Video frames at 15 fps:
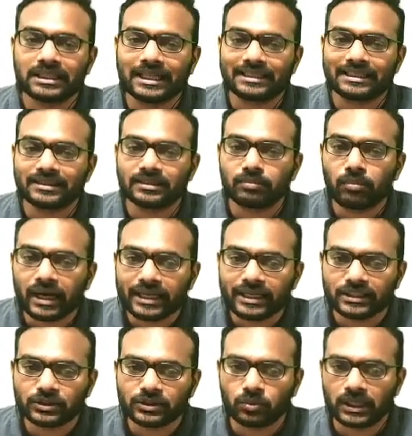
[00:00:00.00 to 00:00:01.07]
x is
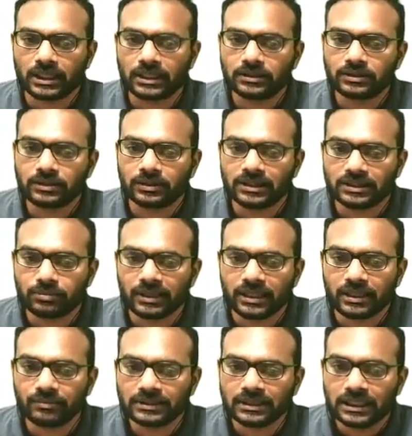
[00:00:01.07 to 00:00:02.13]
minus 1. So this
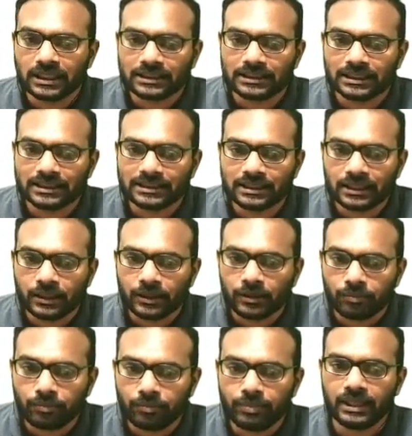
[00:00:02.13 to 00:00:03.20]
becomes just
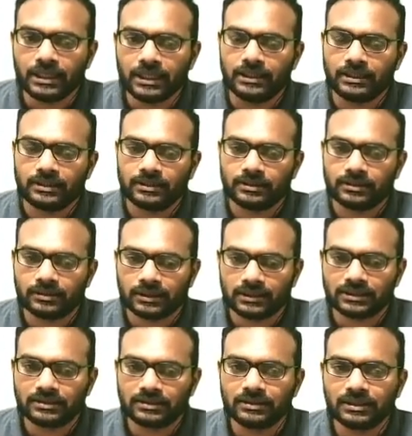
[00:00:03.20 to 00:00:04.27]
b.
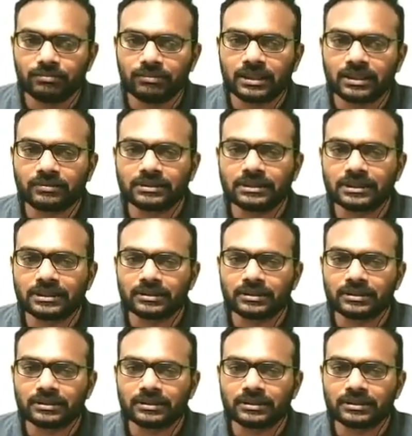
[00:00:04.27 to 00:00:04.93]
This becomes just